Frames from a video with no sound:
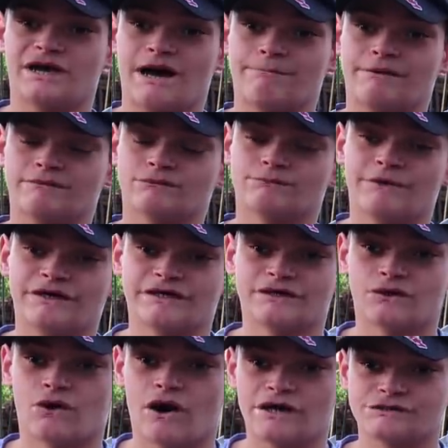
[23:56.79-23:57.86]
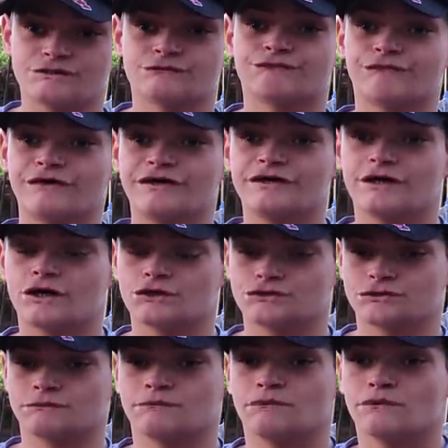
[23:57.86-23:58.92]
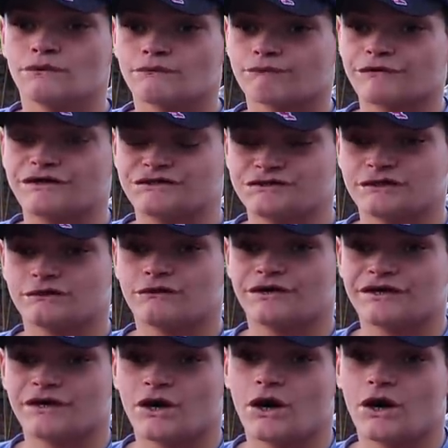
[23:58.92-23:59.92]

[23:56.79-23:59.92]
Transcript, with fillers: I've been making lots of videos recently